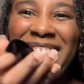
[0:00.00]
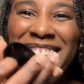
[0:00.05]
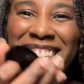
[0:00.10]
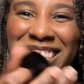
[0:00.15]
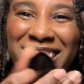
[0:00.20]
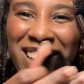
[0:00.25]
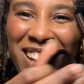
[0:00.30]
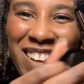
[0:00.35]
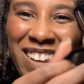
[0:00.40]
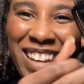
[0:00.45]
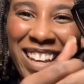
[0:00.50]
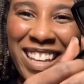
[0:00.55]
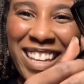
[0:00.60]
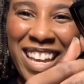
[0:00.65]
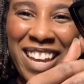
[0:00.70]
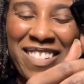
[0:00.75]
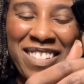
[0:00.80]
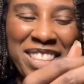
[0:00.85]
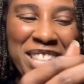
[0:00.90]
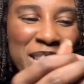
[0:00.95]
So it
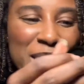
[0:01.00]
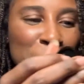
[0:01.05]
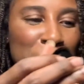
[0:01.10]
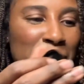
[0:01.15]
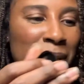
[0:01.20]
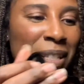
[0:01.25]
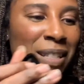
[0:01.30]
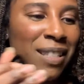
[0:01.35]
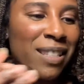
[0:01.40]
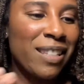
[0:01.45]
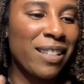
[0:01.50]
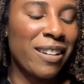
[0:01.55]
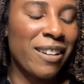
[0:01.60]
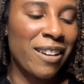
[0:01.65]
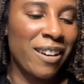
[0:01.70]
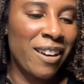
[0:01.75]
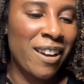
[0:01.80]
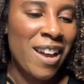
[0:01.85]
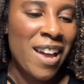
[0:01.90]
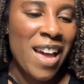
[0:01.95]
came with this piece
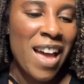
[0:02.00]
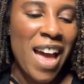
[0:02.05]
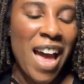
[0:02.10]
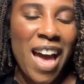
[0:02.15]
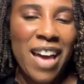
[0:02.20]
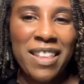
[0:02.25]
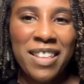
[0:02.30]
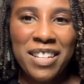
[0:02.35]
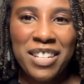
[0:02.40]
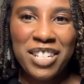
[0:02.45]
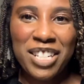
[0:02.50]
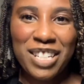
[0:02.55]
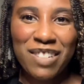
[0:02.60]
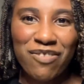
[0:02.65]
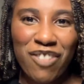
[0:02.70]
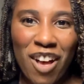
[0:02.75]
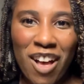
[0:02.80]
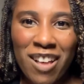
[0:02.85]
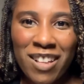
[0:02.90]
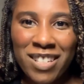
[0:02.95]
here and then just
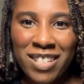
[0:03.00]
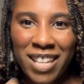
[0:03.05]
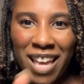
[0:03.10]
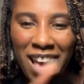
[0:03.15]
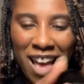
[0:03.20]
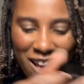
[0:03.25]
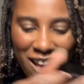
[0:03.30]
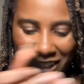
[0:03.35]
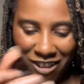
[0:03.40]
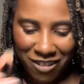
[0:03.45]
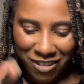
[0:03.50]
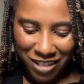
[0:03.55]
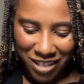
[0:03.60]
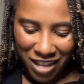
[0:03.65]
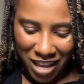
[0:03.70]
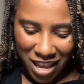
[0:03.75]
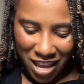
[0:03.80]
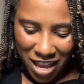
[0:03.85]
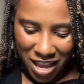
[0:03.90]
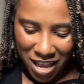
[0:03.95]
falls out,
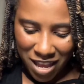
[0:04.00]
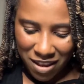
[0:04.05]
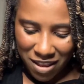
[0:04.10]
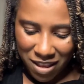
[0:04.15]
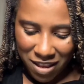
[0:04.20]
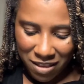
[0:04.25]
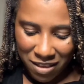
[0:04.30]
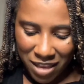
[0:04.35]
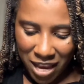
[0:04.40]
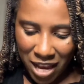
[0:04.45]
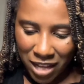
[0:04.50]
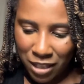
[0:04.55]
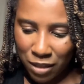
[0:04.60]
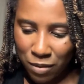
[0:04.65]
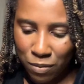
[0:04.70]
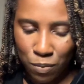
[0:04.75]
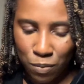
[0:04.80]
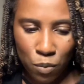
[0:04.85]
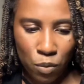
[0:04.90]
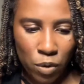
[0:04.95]
and that's
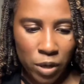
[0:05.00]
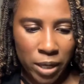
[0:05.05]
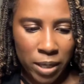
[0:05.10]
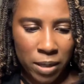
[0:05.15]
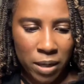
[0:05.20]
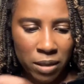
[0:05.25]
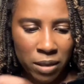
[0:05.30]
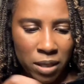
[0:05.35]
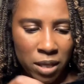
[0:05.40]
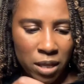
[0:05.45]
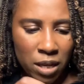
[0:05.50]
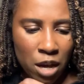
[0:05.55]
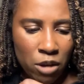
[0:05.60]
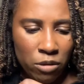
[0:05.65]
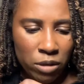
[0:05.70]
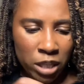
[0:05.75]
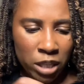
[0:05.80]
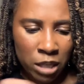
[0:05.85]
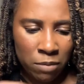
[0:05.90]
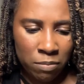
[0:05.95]
what I think I'll
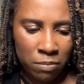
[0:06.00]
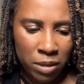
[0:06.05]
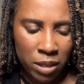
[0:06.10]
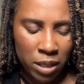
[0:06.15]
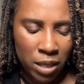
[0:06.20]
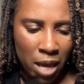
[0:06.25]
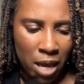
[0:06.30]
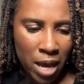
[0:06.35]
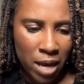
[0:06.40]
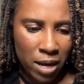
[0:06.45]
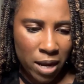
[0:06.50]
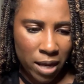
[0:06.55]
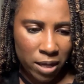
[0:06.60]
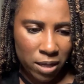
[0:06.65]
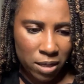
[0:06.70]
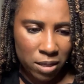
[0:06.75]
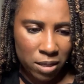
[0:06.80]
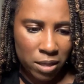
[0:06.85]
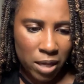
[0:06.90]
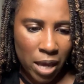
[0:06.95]
keep that, I
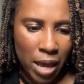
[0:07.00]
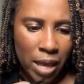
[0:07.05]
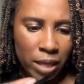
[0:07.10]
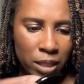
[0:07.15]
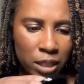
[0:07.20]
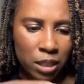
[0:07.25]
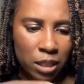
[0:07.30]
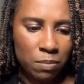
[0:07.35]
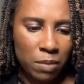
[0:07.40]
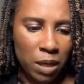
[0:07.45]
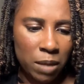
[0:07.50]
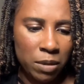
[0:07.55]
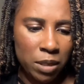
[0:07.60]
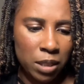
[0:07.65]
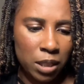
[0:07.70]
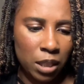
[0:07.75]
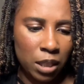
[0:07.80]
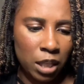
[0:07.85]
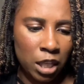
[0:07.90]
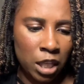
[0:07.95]
guess, maybe
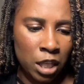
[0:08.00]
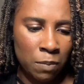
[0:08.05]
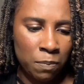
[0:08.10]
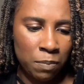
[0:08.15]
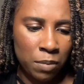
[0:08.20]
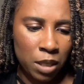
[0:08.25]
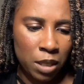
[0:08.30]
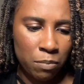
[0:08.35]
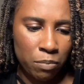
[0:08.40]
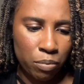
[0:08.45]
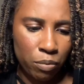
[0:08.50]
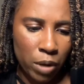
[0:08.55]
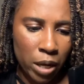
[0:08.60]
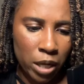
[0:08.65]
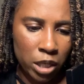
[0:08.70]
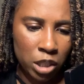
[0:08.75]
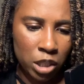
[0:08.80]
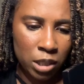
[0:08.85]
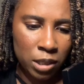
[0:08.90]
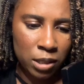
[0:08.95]
to keep the
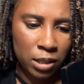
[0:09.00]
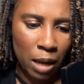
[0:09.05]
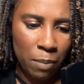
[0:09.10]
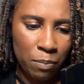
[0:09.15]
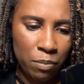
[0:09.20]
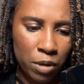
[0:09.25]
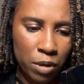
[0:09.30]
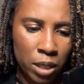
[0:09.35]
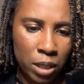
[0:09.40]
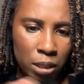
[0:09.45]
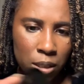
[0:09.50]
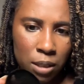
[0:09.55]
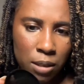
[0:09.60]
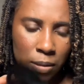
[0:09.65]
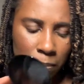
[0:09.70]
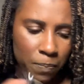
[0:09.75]
brush separate.